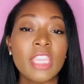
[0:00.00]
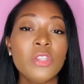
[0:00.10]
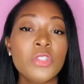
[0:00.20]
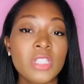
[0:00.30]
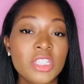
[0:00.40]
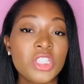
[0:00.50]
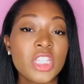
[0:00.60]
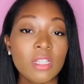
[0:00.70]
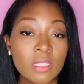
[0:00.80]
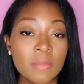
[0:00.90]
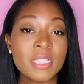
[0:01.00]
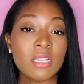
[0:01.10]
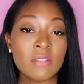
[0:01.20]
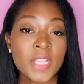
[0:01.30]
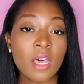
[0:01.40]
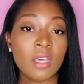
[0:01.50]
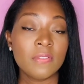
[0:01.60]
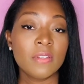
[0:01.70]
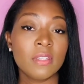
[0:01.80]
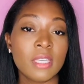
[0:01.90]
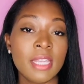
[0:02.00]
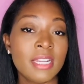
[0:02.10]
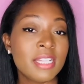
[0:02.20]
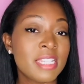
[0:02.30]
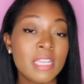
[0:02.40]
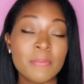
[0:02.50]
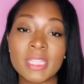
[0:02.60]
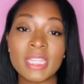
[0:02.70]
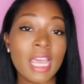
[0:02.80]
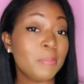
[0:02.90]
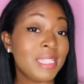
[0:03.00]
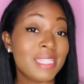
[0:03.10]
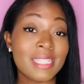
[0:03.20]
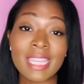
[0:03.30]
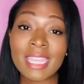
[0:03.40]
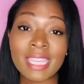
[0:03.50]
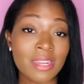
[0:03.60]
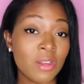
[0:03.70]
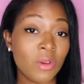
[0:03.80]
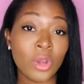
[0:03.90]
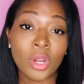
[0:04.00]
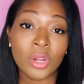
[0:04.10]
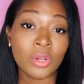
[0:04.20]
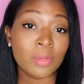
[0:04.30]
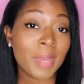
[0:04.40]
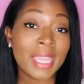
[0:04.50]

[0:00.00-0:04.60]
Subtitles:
They usually shell themselves off in an attempt to not be seen or heard by